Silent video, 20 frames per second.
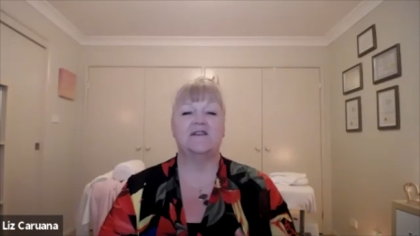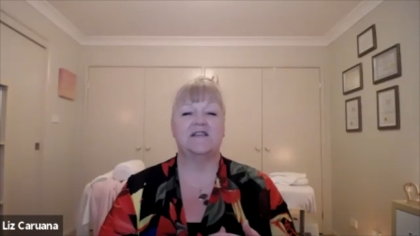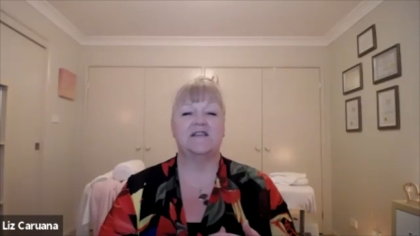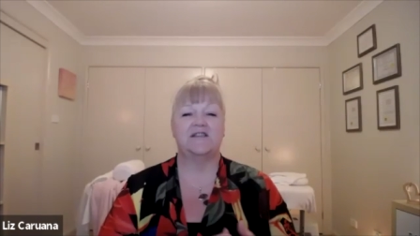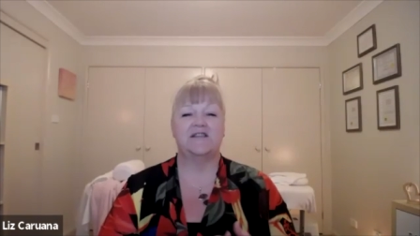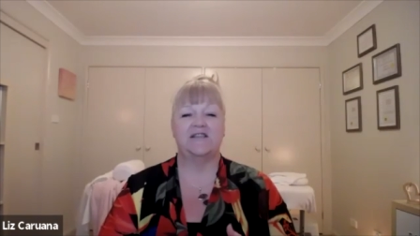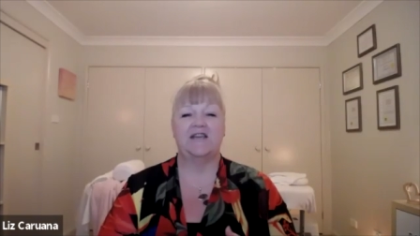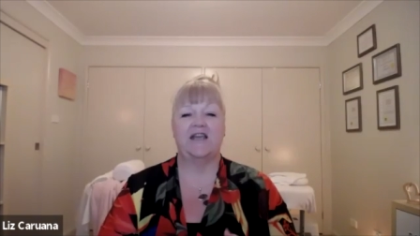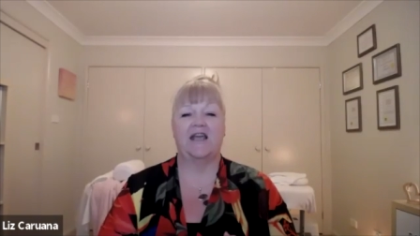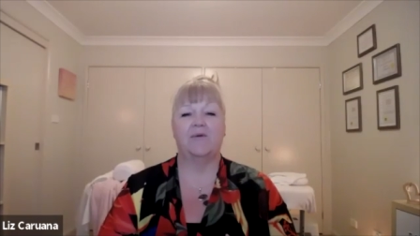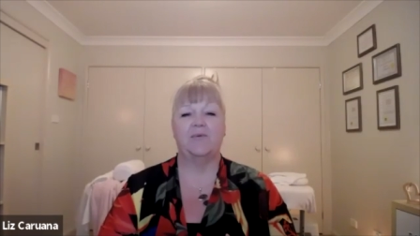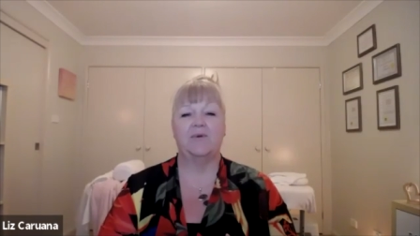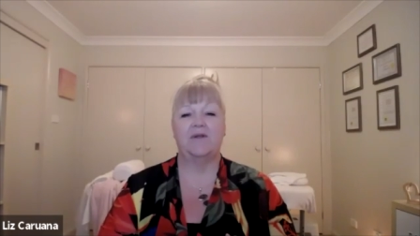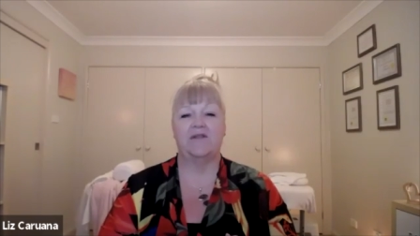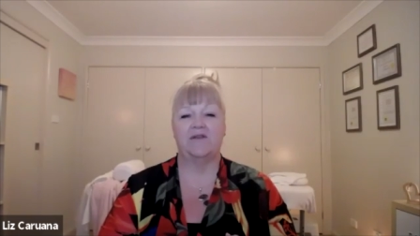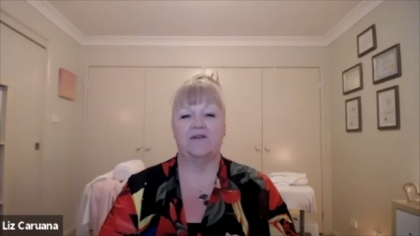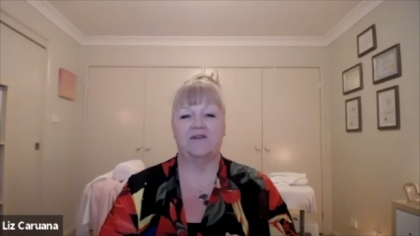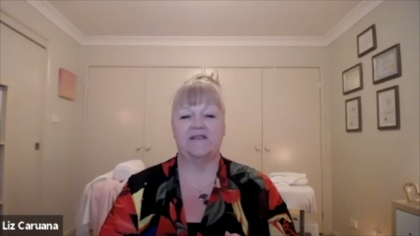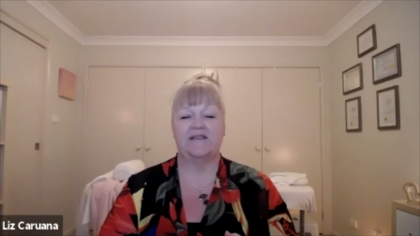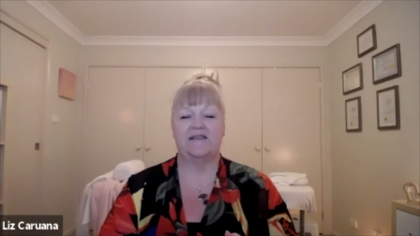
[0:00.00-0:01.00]
to share with
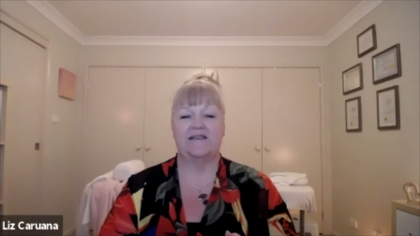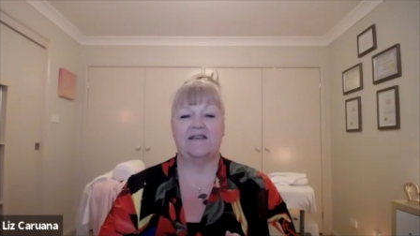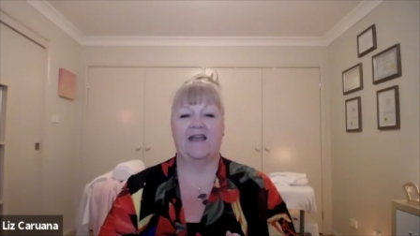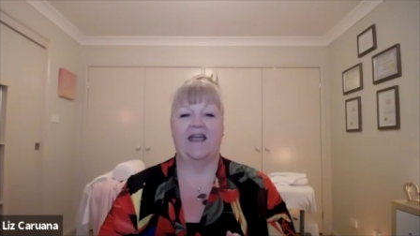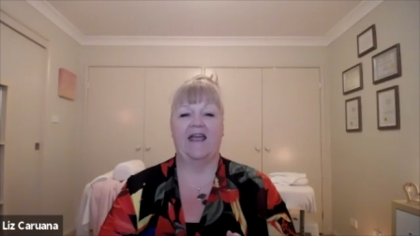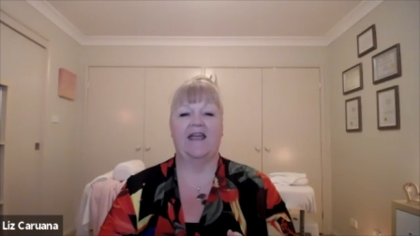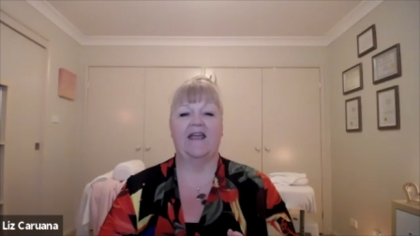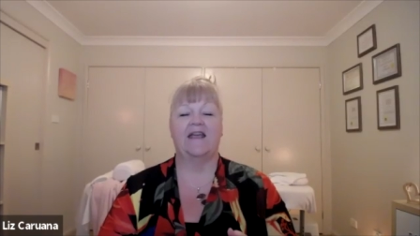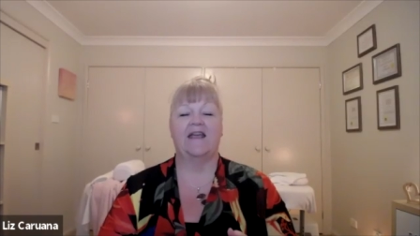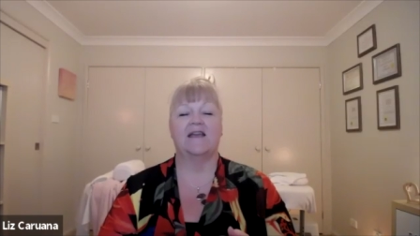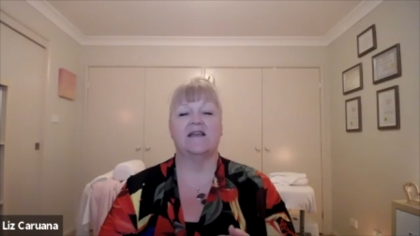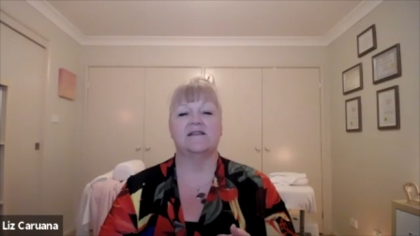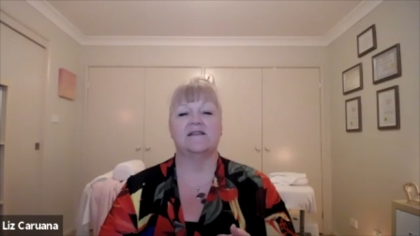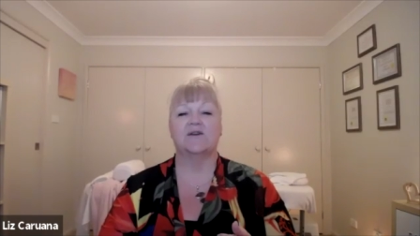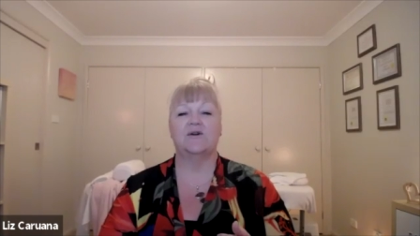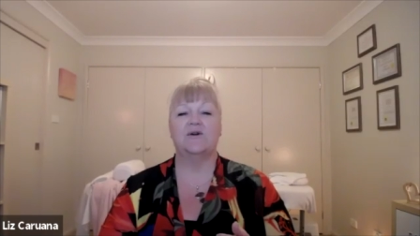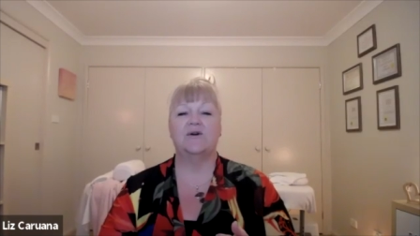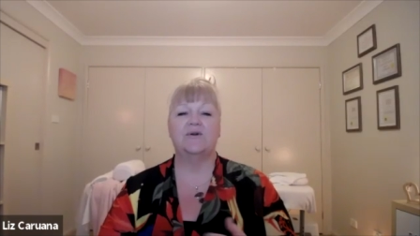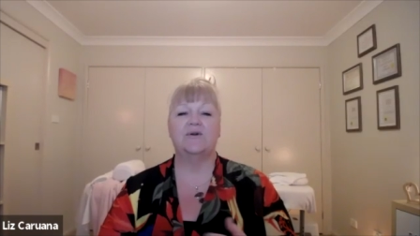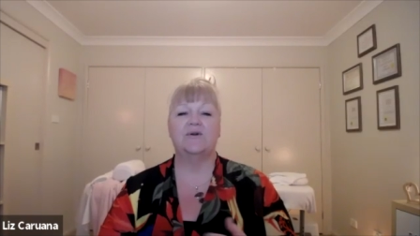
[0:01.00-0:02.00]
you today is
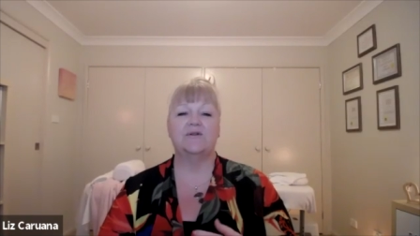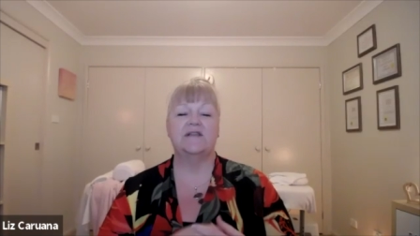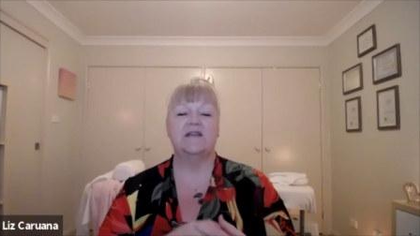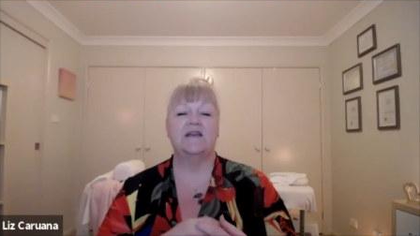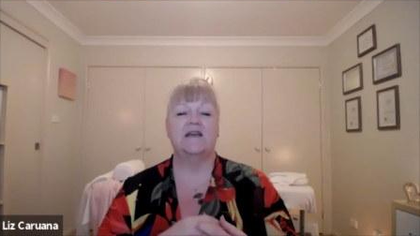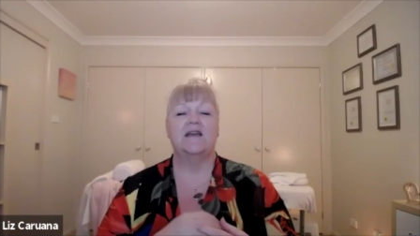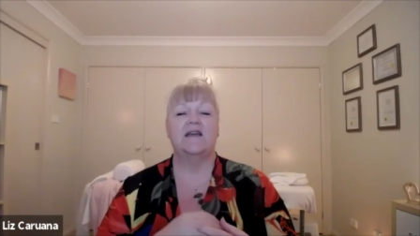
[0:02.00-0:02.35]
called